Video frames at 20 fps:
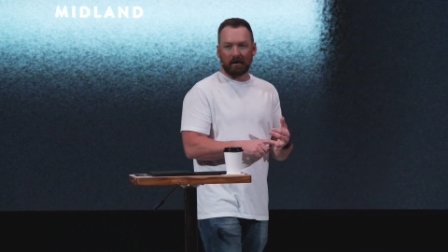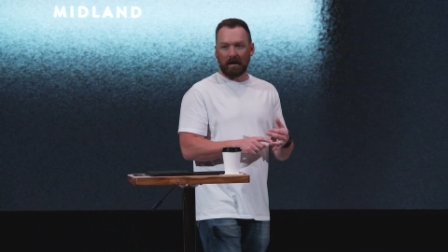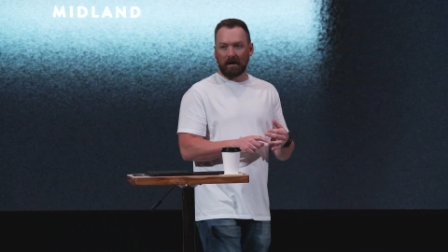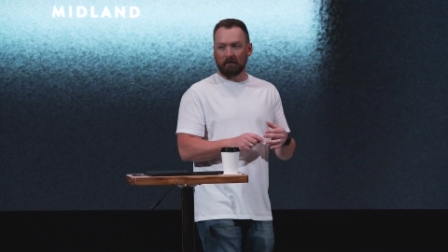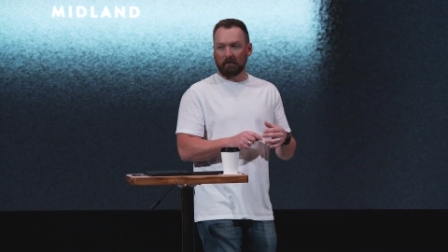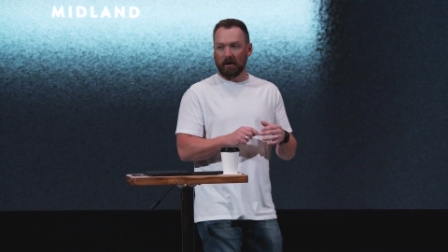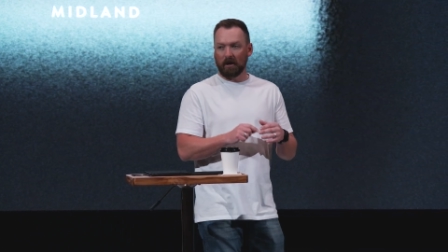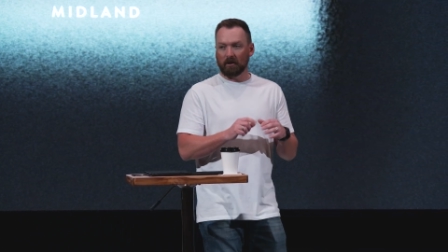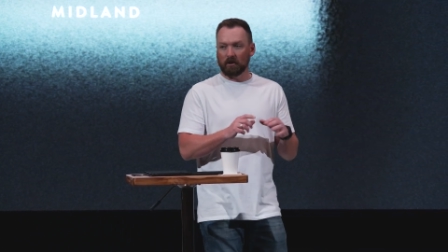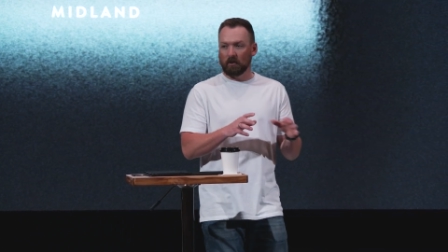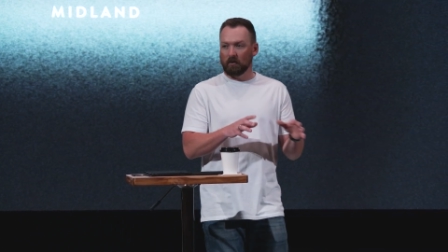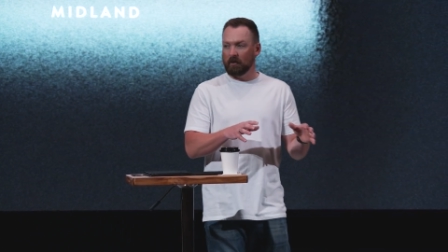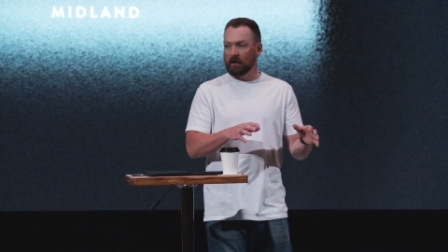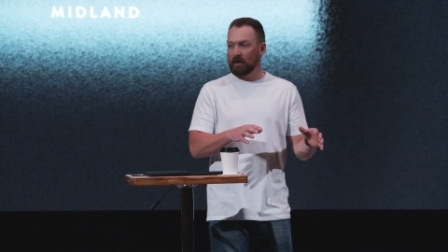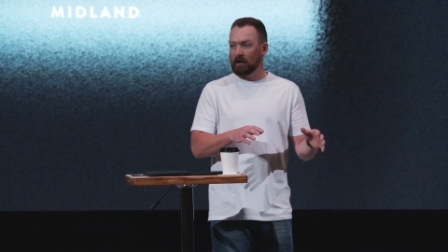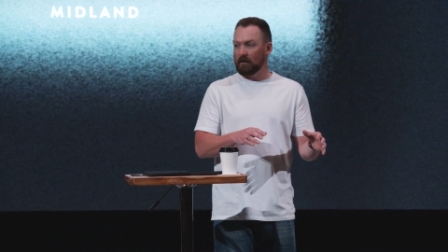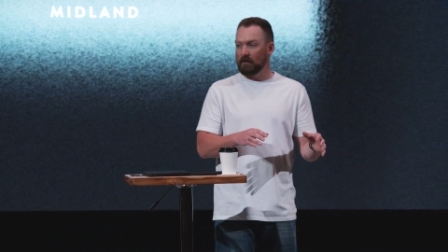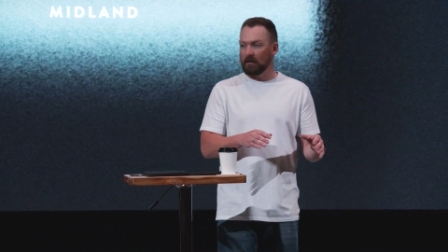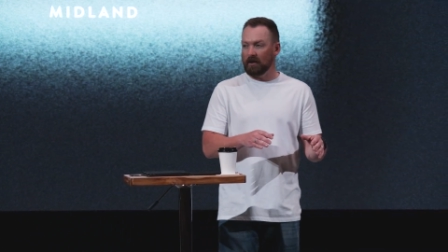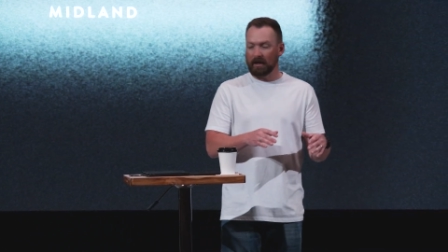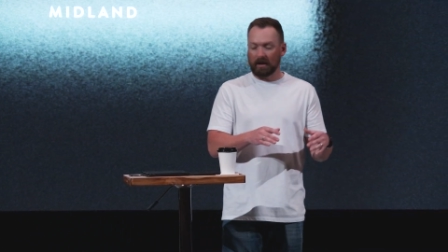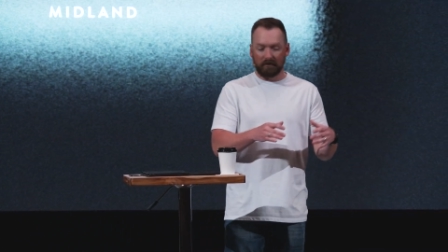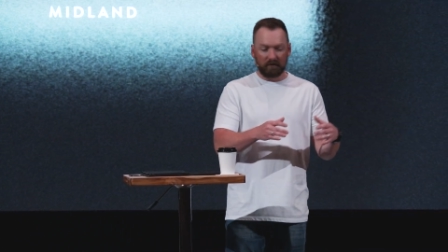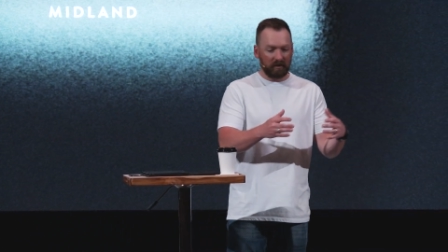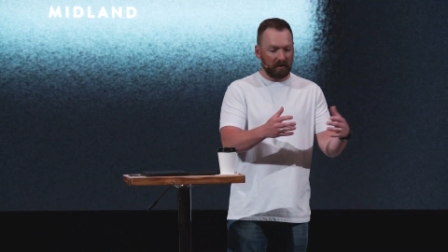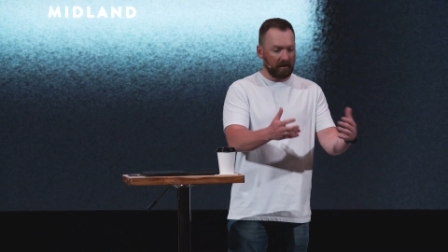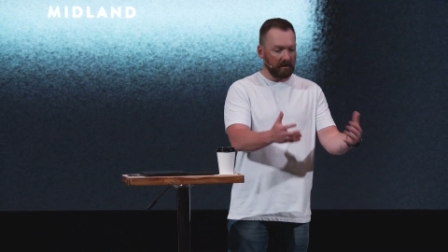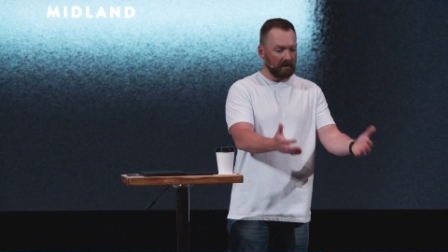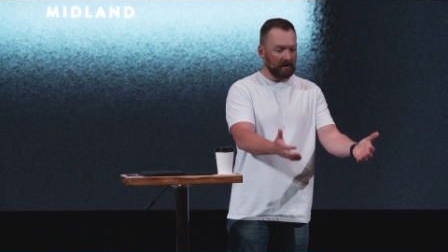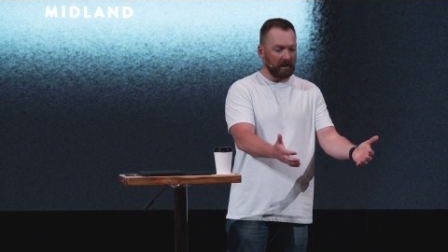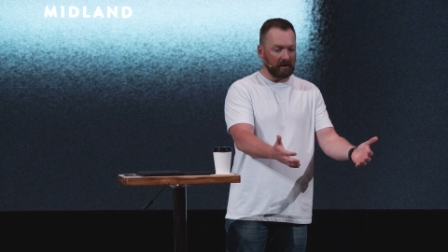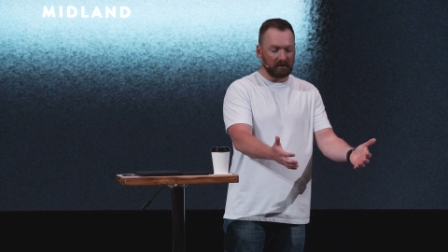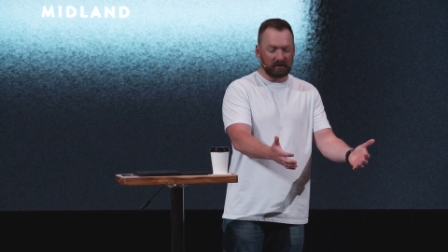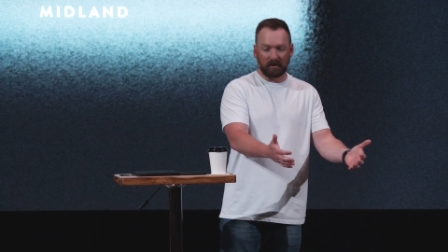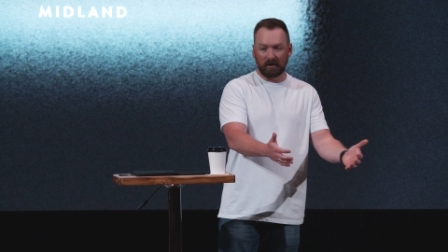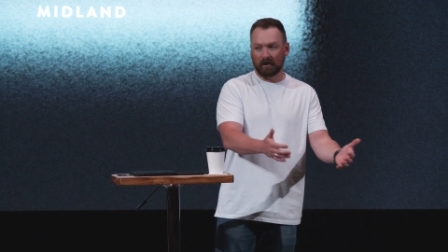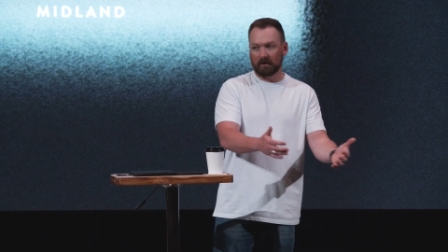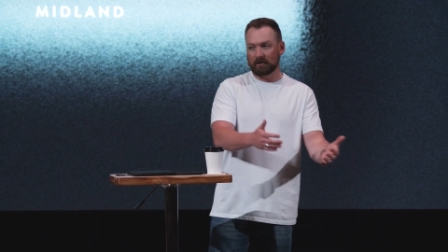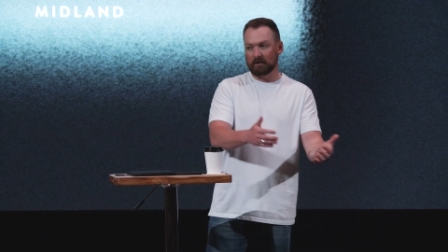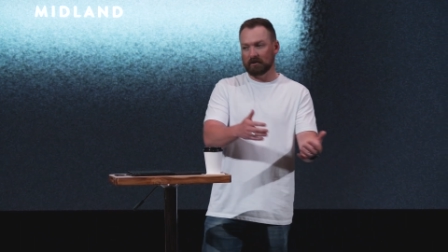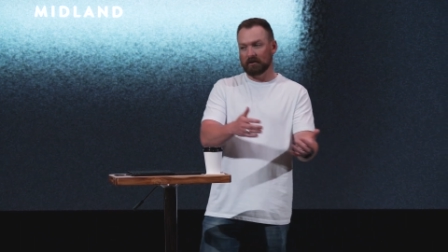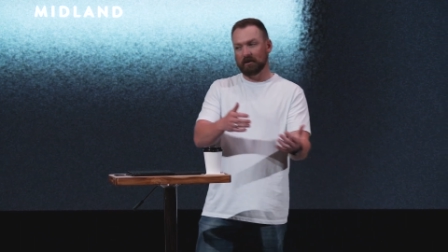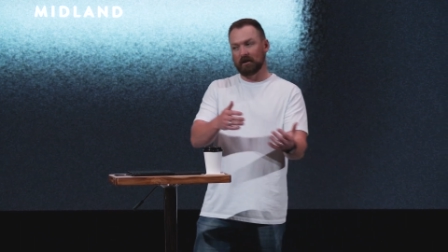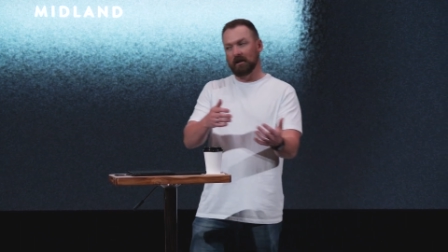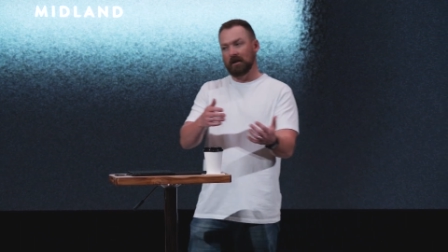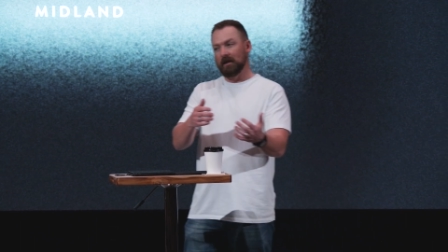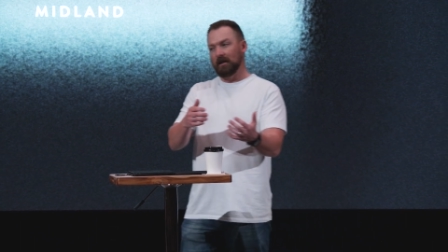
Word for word: I'm not doing anything. Everything that I touched,